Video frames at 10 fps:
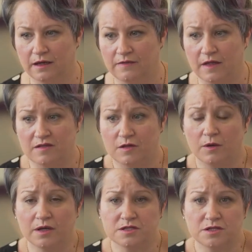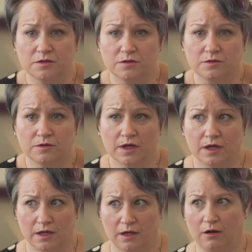that's going to,
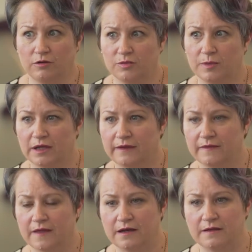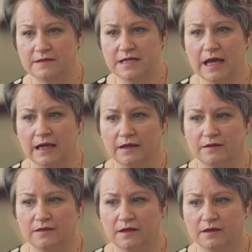you know, ultimately at the end of the
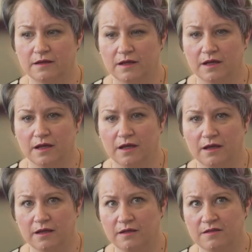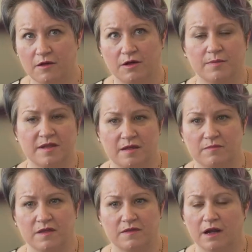day, that it's going to be
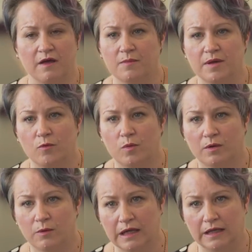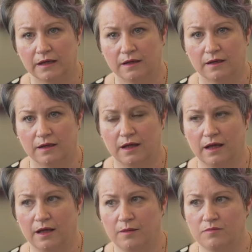something that other people want to read,
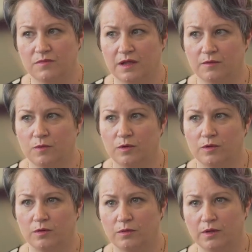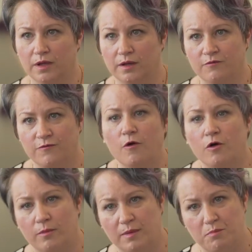that will
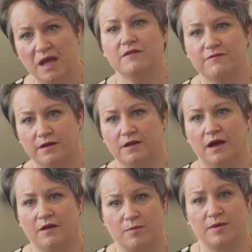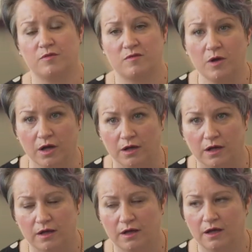inform and benefit other people's work.